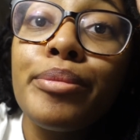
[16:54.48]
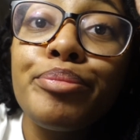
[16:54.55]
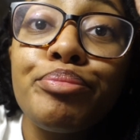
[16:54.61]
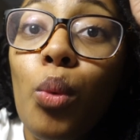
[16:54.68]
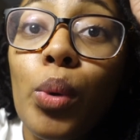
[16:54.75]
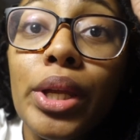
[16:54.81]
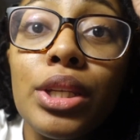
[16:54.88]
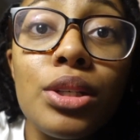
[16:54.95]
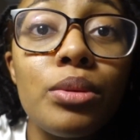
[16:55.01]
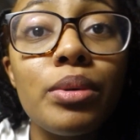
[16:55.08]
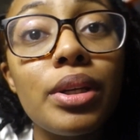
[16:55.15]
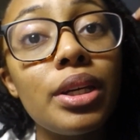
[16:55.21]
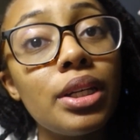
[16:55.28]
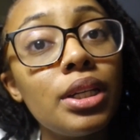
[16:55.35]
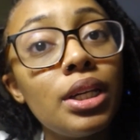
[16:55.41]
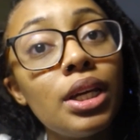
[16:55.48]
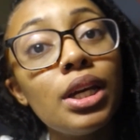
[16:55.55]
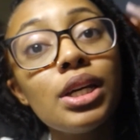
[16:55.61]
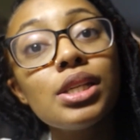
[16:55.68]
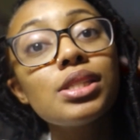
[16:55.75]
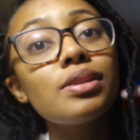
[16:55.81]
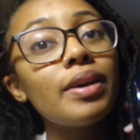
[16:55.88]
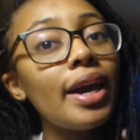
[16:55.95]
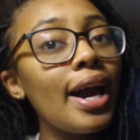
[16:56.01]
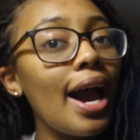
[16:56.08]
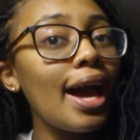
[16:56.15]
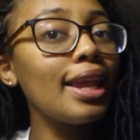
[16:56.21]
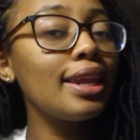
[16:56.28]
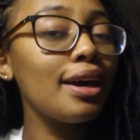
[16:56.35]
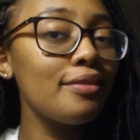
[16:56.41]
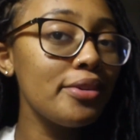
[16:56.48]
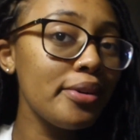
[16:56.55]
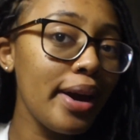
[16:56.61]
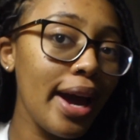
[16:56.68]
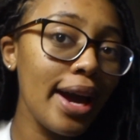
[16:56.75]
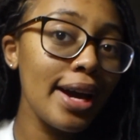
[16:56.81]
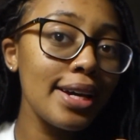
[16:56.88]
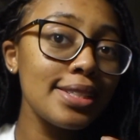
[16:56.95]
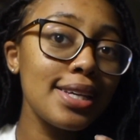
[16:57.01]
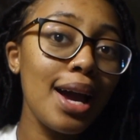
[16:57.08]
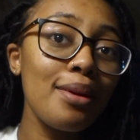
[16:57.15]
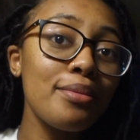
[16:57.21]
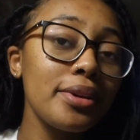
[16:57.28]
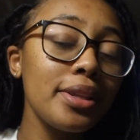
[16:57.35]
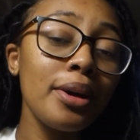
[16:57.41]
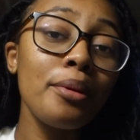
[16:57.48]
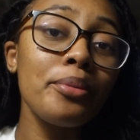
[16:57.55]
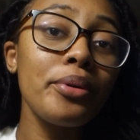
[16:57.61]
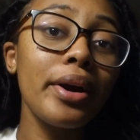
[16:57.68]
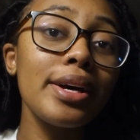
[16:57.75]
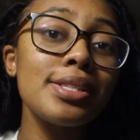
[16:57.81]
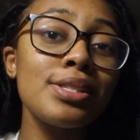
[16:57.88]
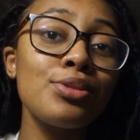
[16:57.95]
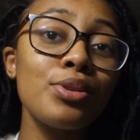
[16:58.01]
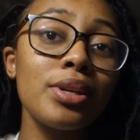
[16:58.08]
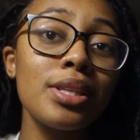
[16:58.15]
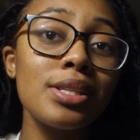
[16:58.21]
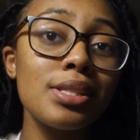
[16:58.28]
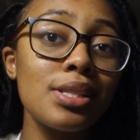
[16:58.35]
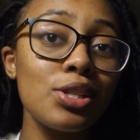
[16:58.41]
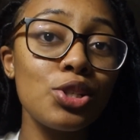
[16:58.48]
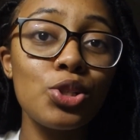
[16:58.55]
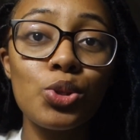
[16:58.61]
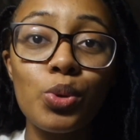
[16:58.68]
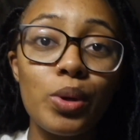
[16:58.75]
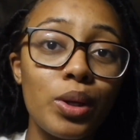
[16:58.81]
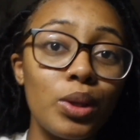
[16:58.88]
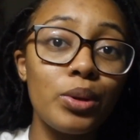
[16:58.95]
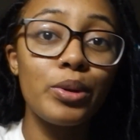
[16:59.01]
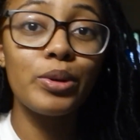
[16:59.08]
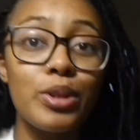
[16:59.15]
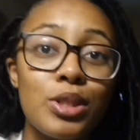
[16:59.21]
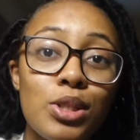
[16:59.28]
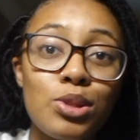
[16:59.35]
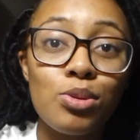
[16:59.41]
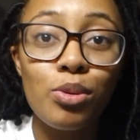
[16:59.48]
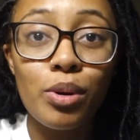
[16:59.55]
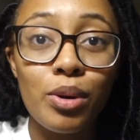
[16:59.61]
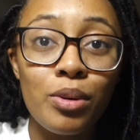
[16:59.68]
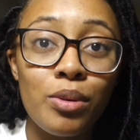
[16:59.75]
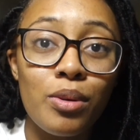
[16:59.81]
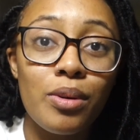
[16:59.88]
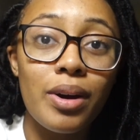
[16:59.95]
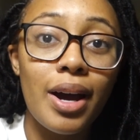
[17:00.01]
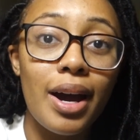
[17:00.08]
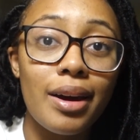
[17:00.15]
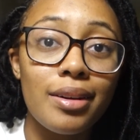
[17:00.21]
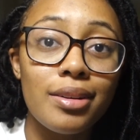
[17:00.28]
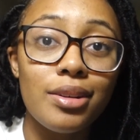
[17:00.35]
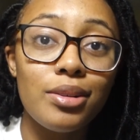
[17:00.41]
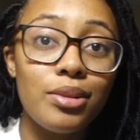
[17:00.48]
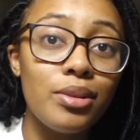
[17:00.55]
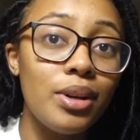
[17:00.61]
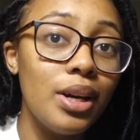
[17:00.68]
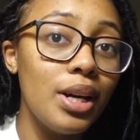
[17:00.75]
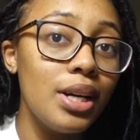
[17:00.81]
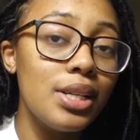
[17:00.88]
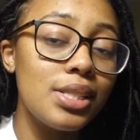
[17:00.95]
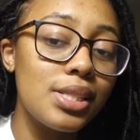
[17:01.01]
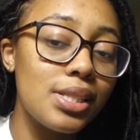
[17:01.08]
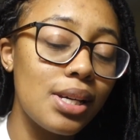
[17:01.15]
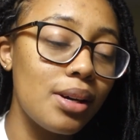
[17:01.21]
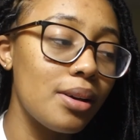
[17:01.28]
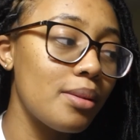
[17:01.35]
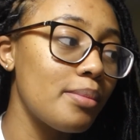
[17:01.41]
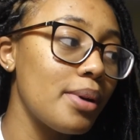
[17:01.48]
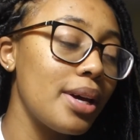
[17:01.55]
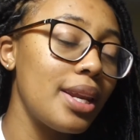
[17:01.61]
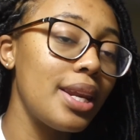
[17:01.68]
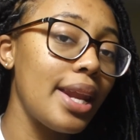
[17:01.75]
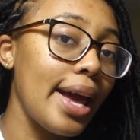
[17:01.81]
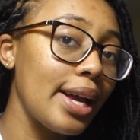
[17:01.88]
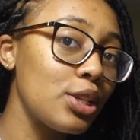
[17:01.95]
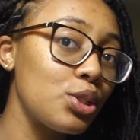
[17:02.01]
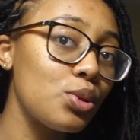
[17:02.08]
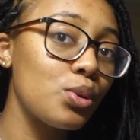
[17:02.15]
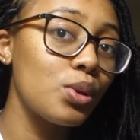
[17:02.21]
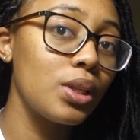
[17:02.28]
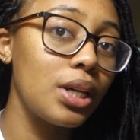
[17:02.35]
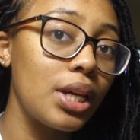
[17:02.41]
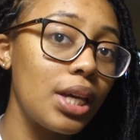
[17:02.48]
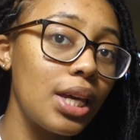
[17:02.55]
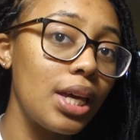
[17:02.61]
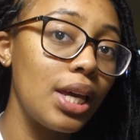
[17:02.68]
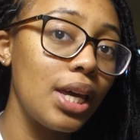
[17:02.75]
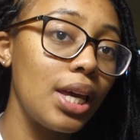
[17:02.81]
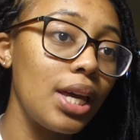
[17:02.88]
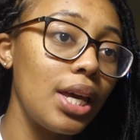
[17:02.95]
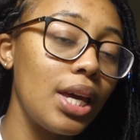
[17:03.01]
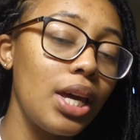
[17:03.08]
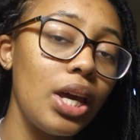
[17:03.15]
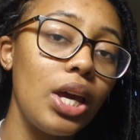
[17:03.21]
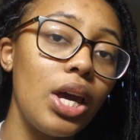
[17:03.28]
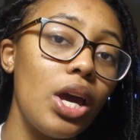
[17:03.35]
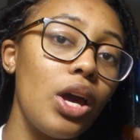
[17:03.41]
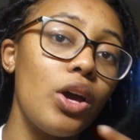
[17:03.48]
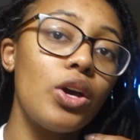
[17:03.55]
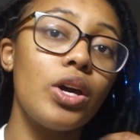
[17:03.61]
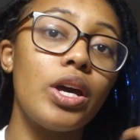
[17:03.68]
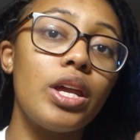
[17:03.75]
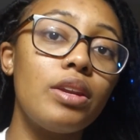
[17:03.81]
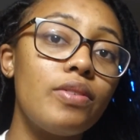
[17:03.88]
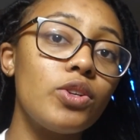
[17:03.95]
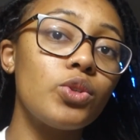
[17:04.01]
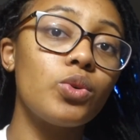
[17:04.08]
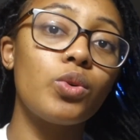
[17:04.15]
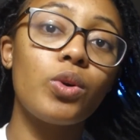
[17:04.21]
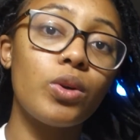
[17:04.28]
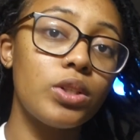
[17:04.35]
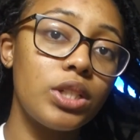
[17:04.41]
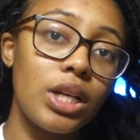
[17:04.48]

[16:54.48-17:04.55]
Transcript: we doing it. So yeah, I love you guys. I really hope you guys enjoyed this short little tutorial on how to do some natural looking individual crochet